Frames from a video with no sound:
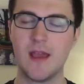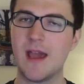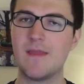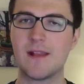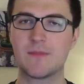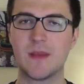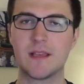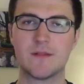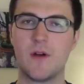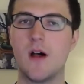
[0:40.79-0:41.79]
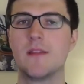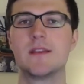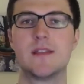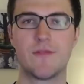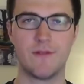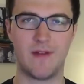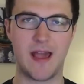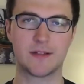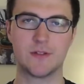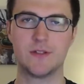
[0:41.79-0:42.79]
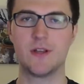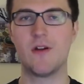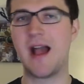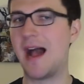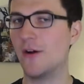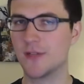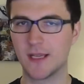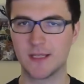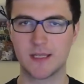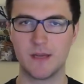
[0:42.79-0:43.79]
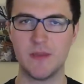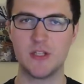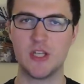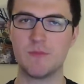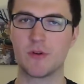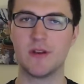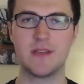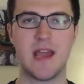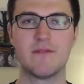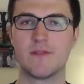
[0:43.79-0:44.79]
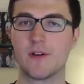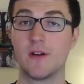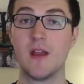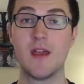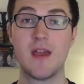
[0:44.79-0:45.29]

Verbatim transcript: And that's because of all these different factors. You know, housing is going to be cheaper in Denver,